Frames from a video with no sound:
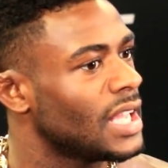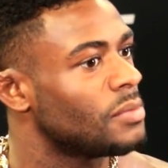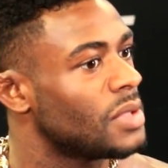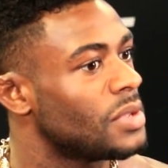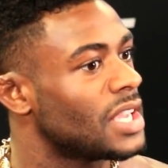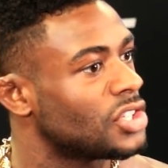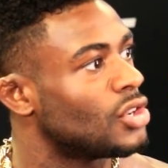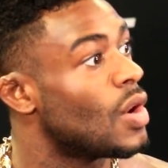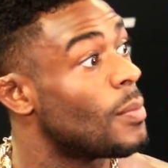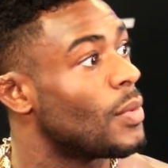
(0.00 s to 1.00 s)
maybe I should
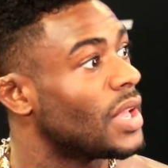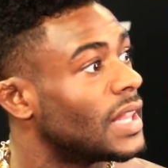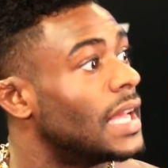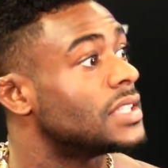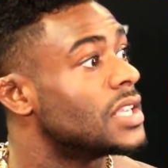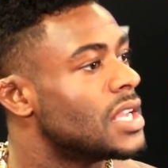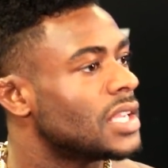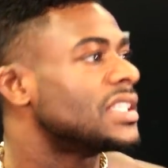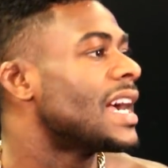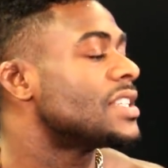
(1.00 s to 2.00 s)
go up a weight class.
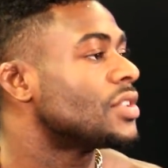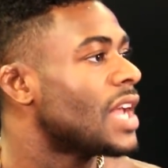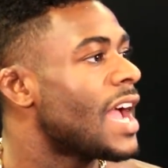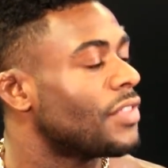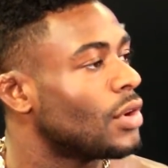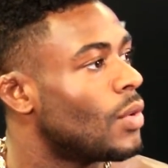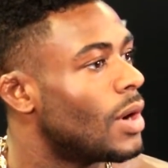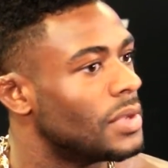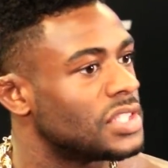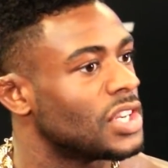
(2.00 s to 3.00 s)
Because guys are going to have to go
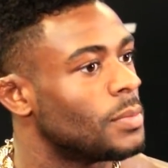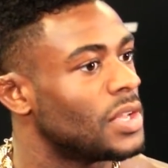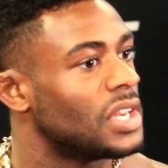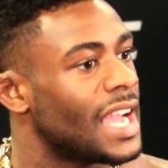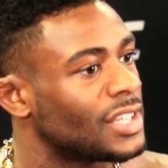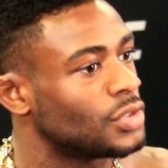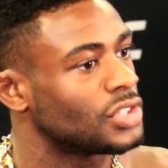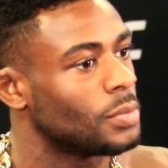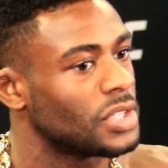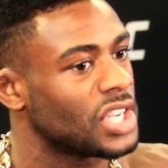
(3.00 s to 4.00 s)
up. It's going to be a natural, it's
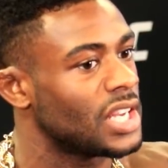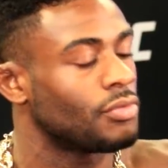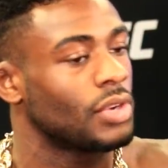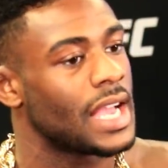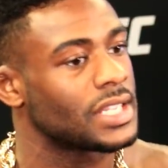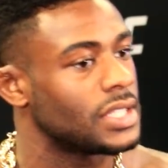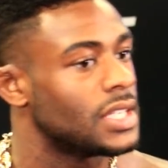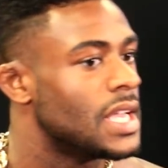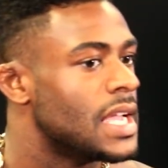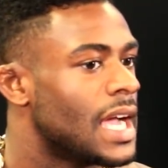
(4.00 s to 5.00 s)
going to be a chain of reaction.
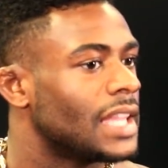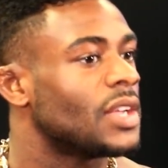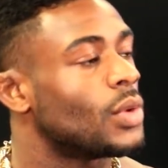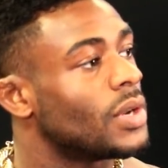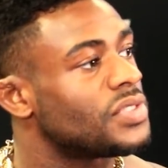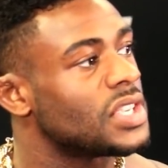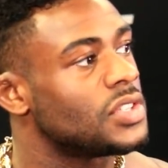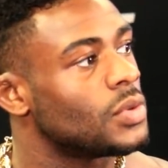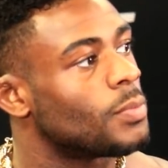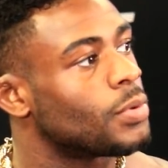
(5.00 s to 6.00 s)
I think 1FC is
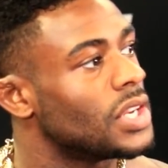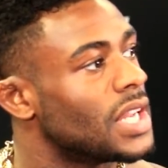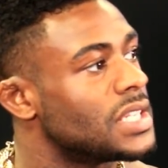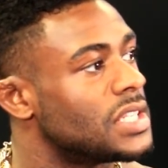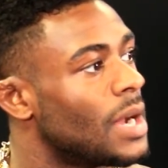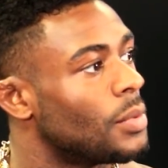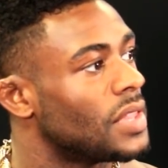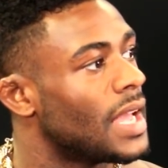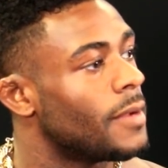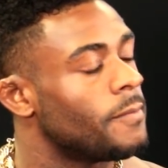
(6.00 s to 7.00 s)
doing a pretty nice job with
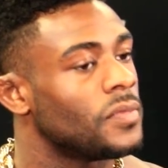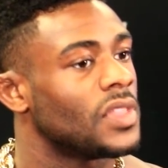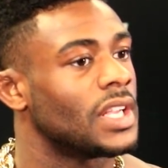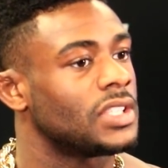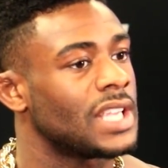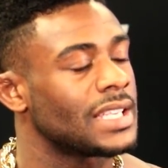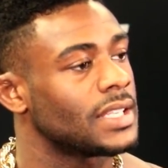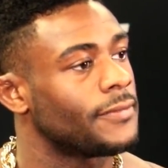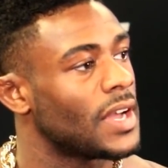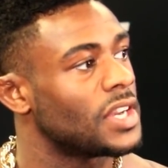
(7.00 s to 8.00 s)
that. They're
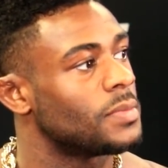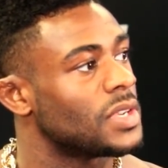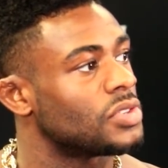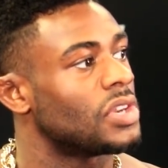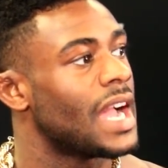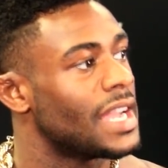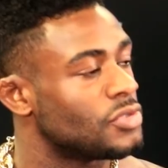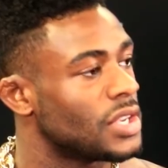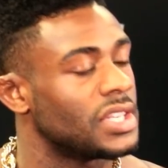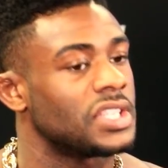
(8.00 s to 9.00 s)
testing fighters, make sure they're
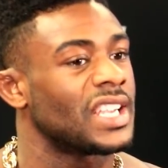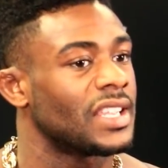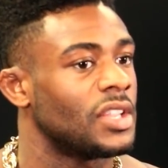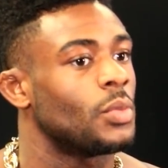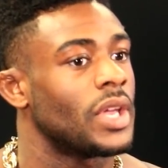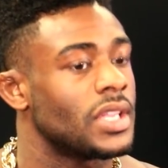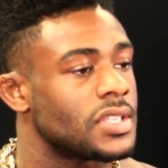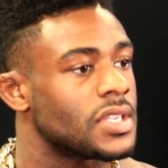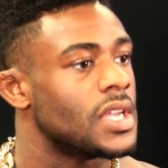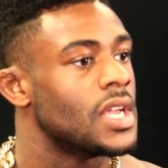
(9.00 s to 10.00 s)
hydrating and checking their weights